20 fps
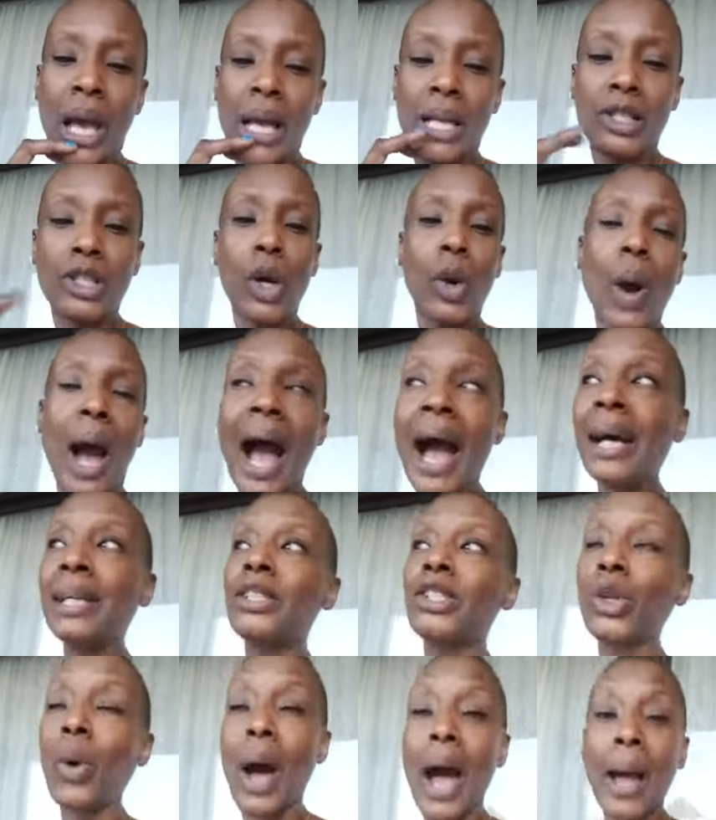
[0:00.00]
So
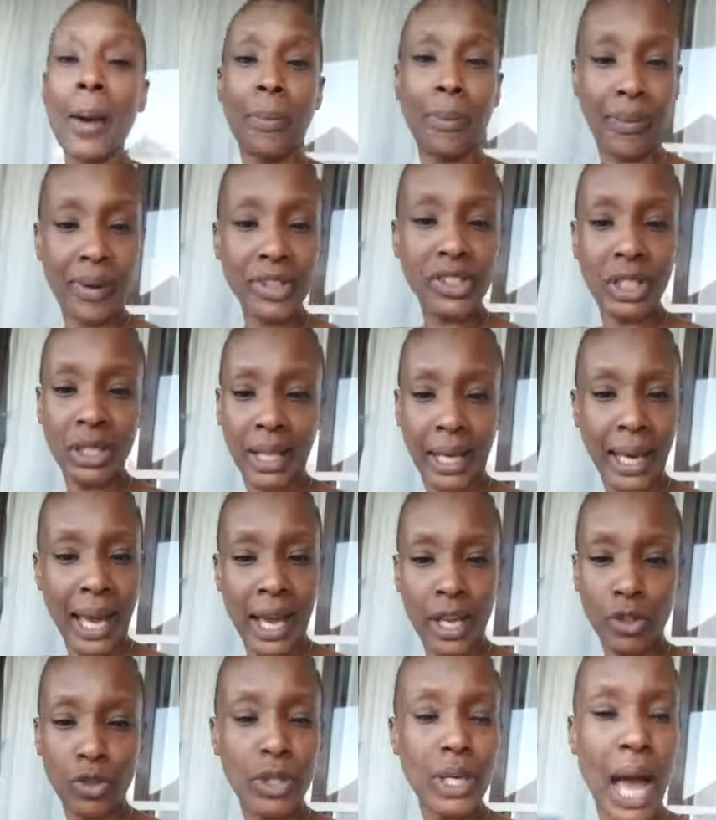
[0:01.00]
I appreciate, like
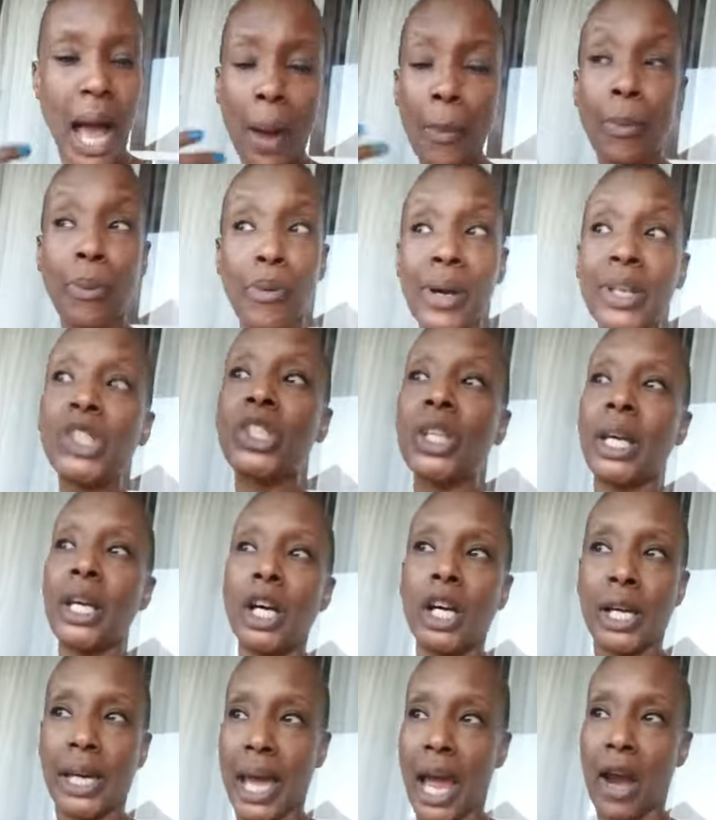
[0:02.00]
Adrian, I appreciate
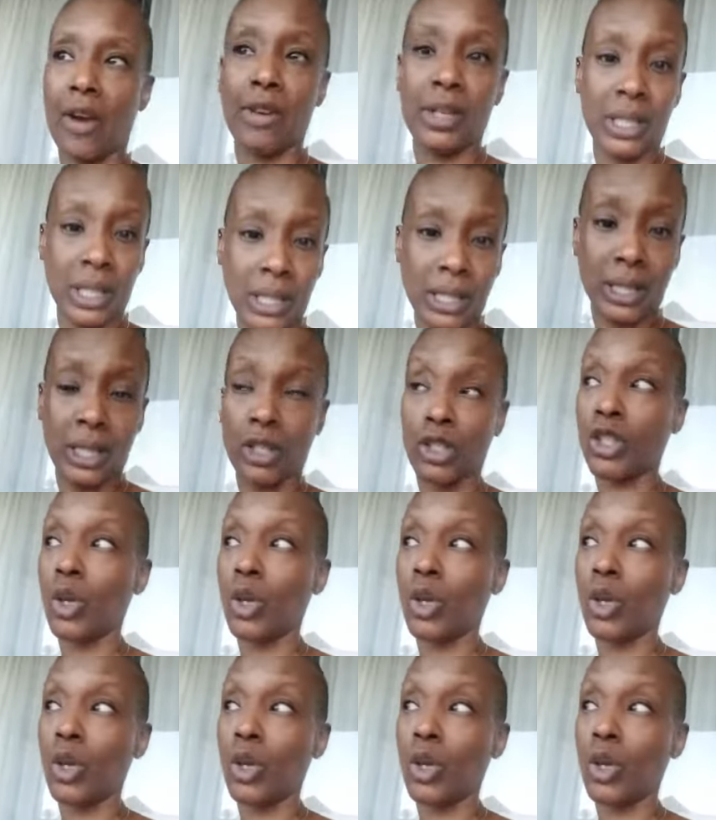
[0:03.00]
her characteristics.